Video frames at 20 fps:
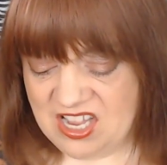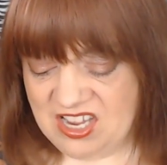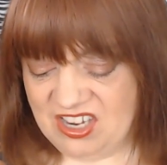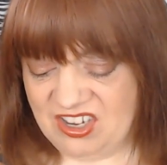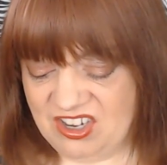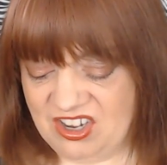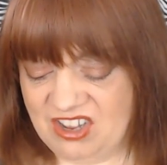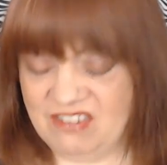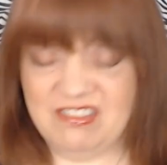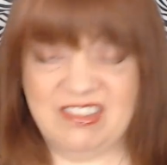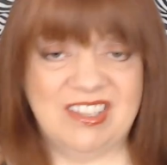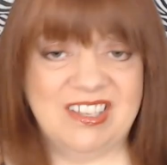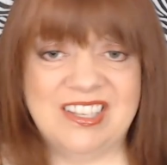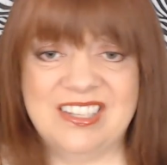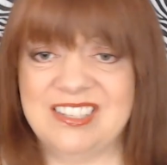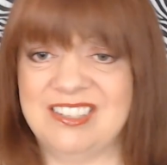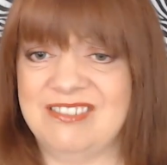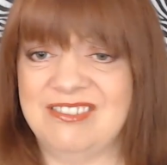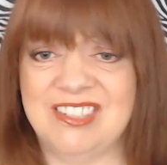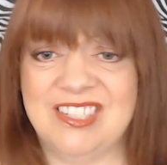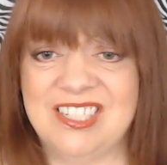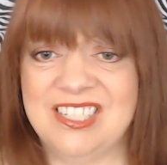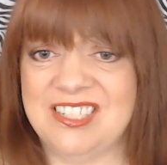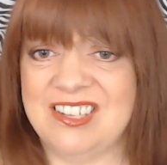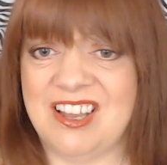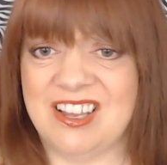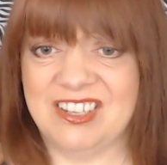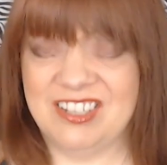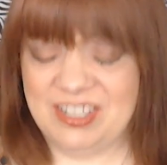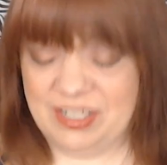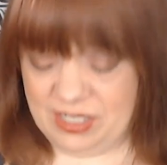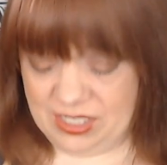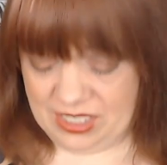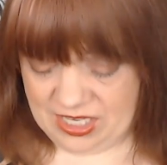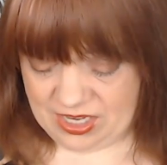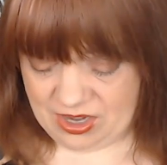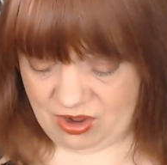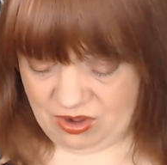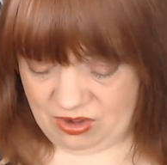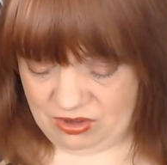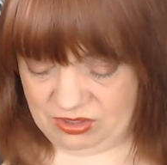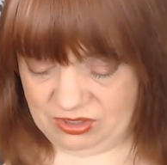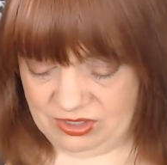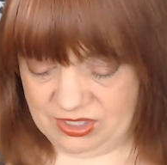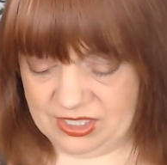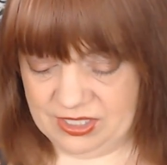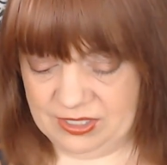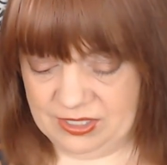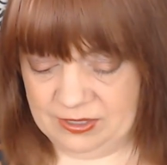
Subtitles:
You know, it's really not good to get old.